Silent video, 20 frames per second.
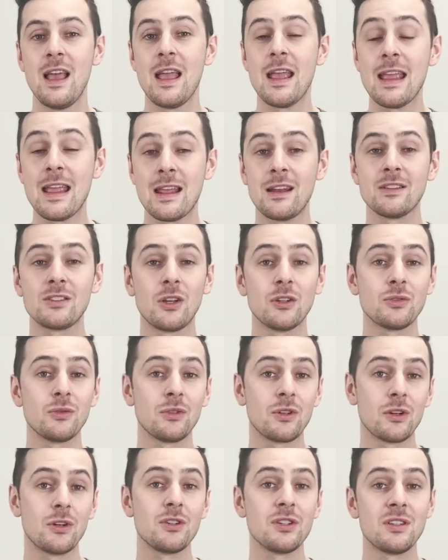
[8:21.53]
And it's also
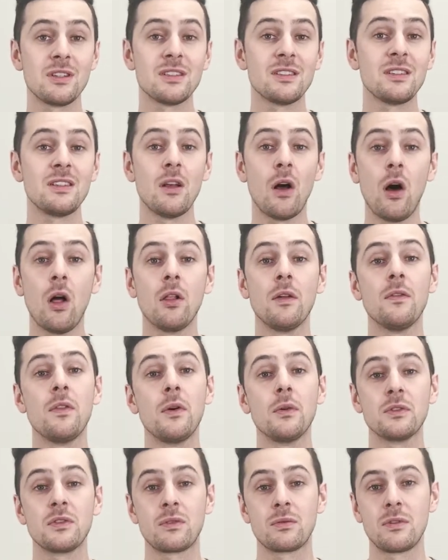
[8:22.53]
encouraging to see all of
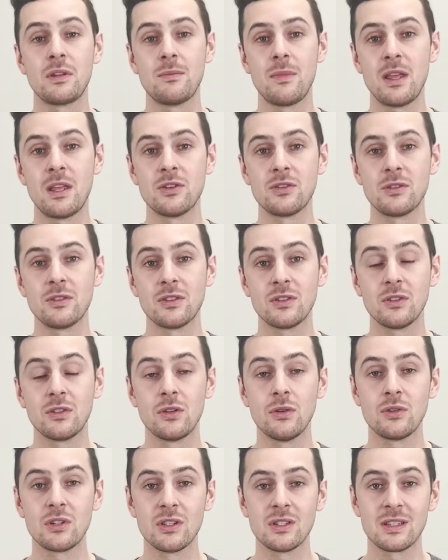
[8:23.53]
those three major
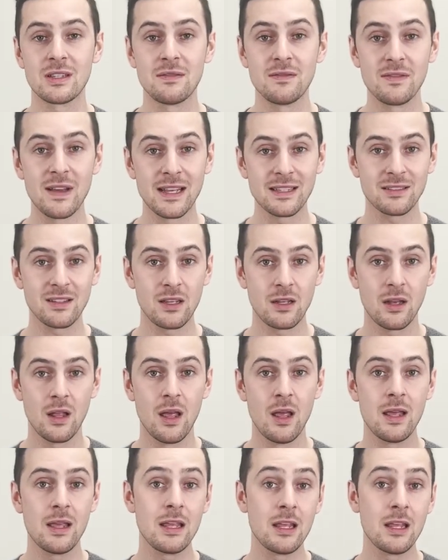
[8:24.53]
institutions investing